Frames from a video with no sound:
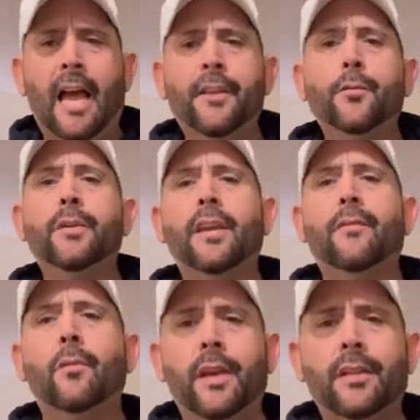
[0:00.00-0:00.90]
I do
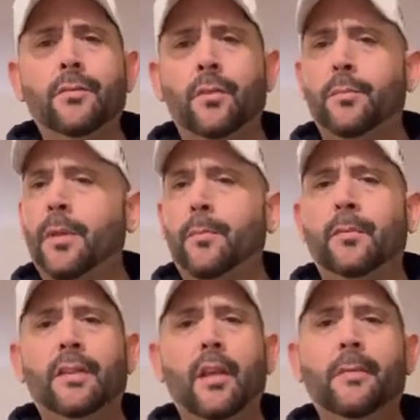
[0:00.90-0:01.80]
giveaways, which
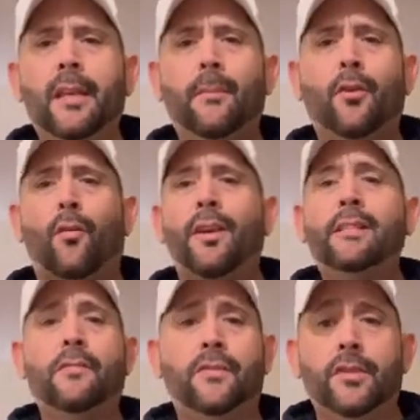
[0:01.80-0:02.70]
people tell me I'm
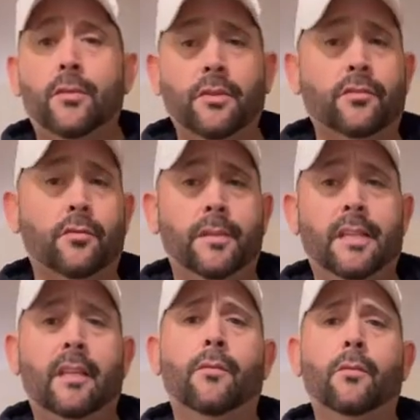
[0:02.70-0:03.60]
crazy for doing so
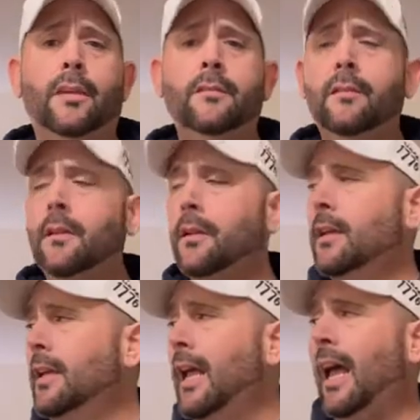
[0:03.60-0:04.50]
many giveaways.
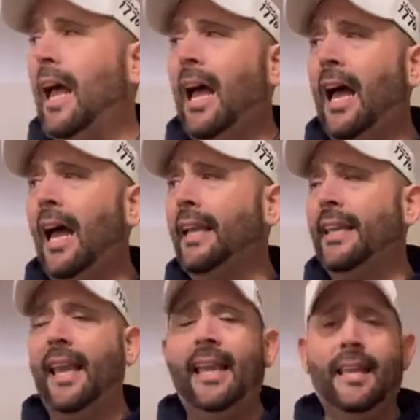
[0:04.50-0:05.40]
I
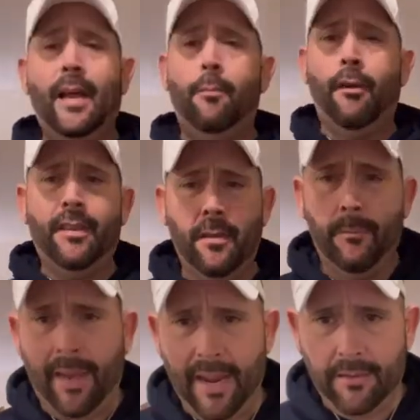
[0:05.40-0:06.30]
can't now break the
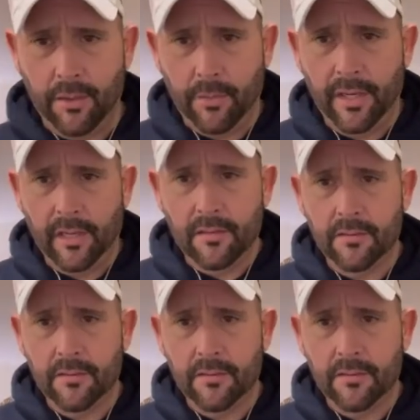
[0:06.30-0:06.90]
bank doing it.